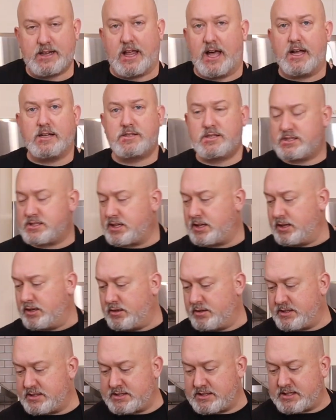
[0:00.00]
a lot, just a
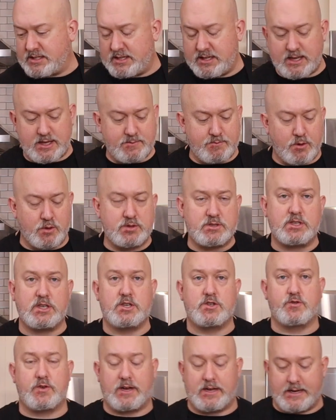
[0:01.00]
little. This is gonna get mostly
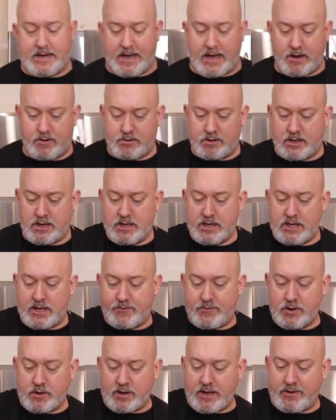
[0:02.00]
drained out.
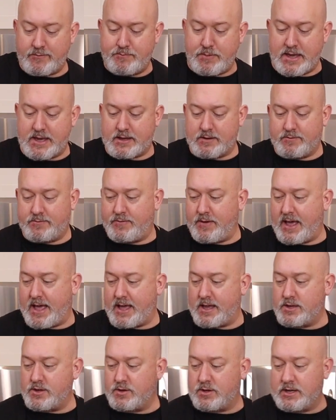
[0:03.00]
If you don't have bacon
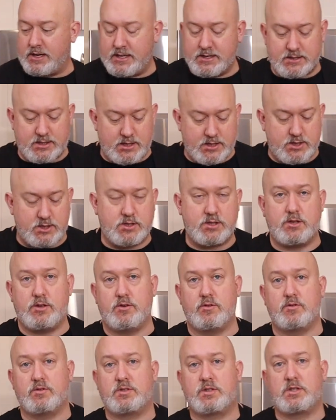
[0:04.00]
fat, you can easily just
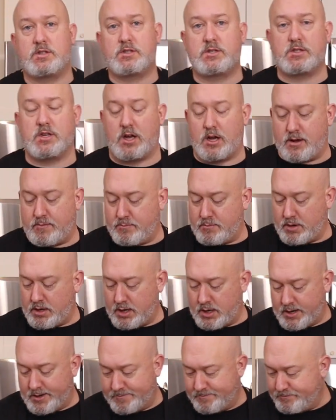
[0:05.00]
use
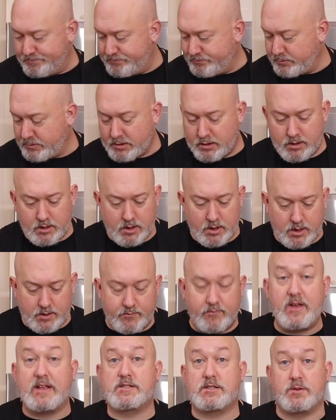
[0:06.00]
some
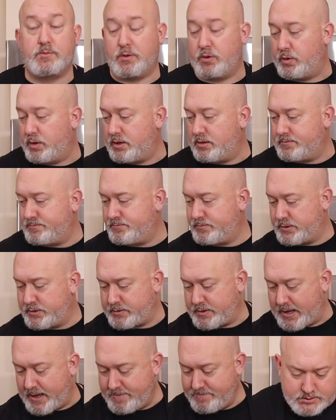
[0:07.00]
vegetable oil,
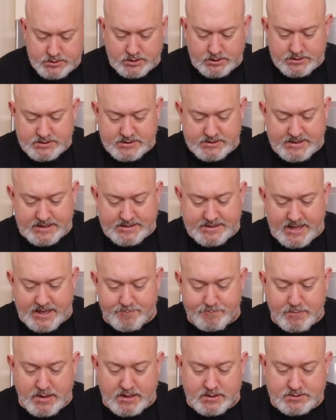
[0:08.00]
okay? So let's just get
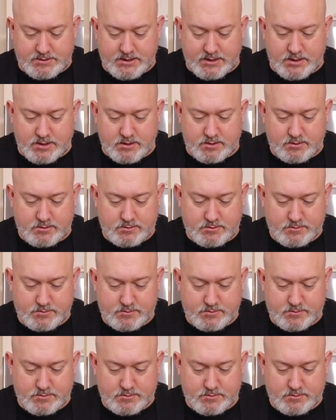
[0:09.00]
that melted,